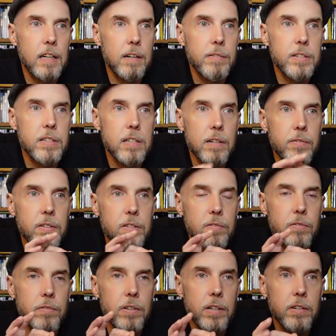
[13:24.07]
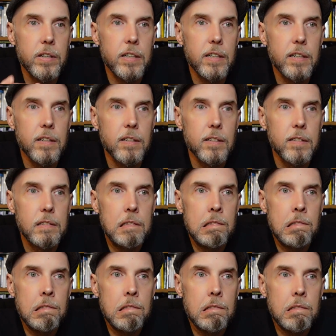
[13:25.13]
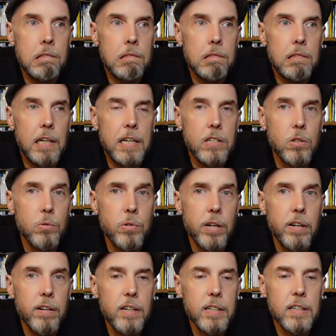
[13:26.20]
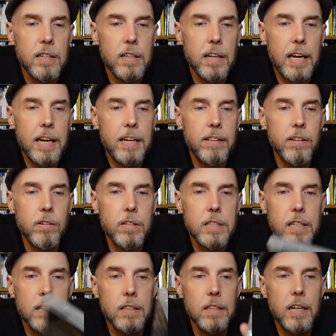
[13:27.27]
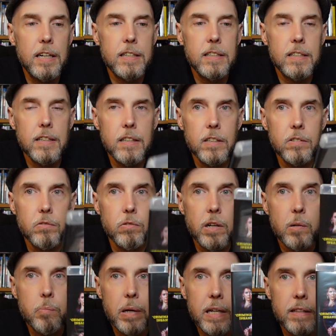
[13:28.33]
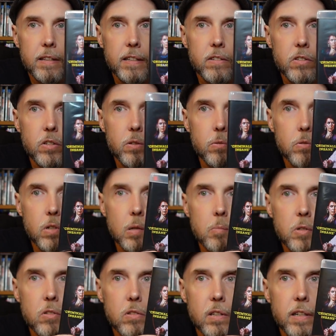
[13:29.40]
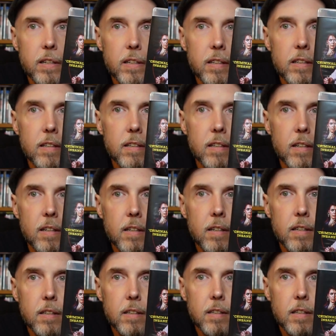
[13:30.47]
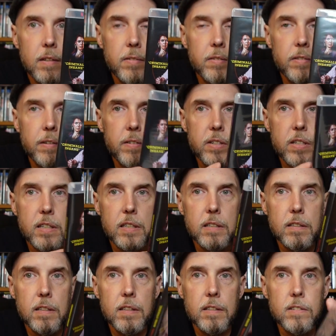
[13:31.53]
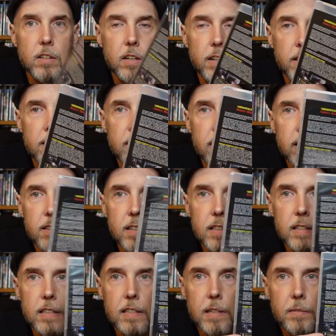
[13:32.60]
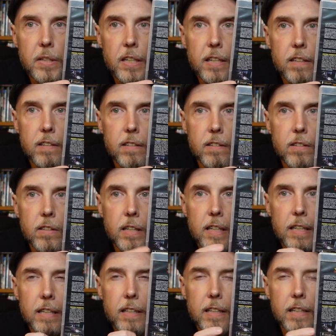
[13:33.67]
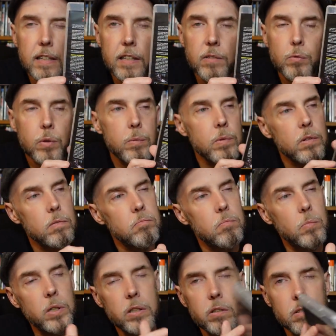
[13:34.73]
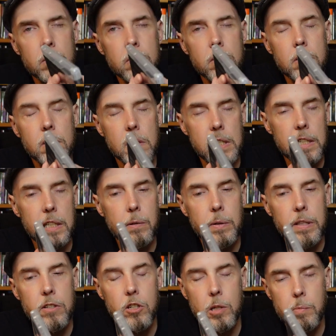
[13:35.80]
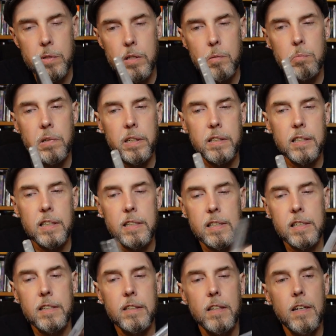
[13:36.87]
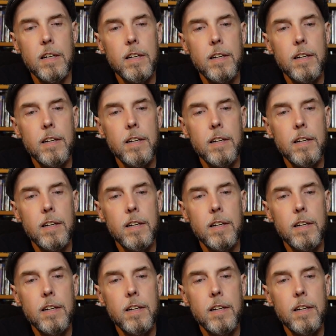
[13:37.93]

lot of his stuff is very esoteric, and there is a lot of red paint that is used, almost like if you've ever seen Dawn of the Dead 1978, you kind of get the idea of what you're dealing with in terms of the blood content.